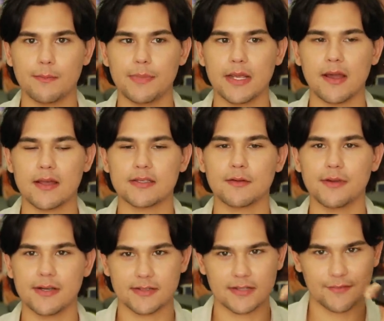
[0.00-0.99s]
because I
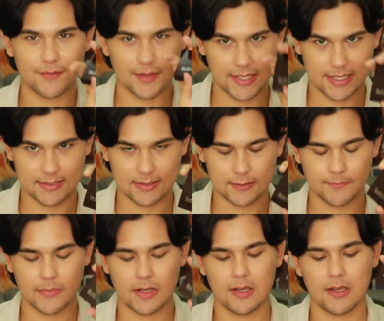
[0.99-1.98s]
rediscovered this
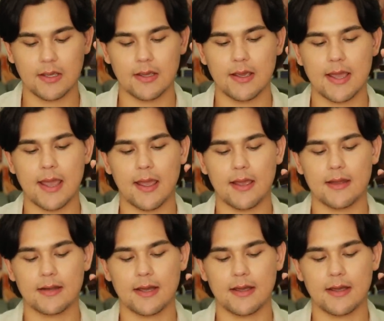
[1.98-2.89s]
and